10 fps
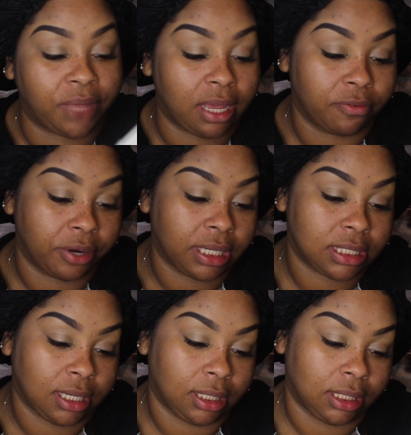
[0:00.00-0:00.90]
favorite
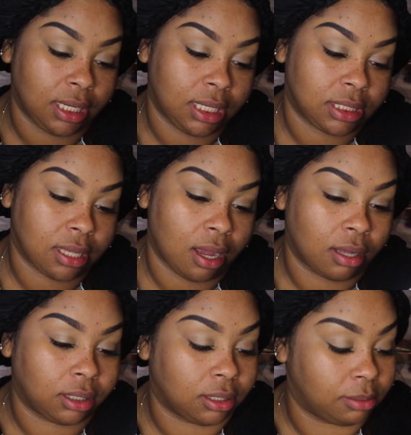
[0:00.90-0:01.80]
color. It's
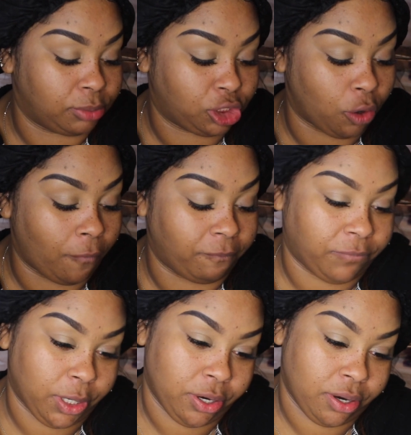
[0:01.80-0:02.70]
called
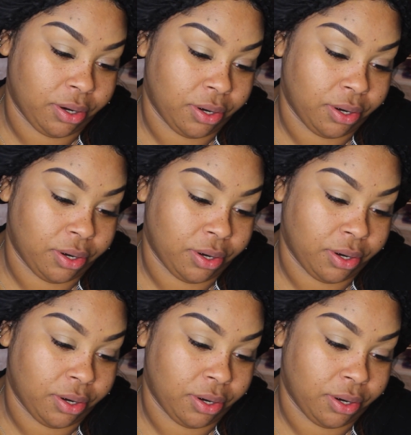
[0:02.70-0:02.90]
Chauffeur.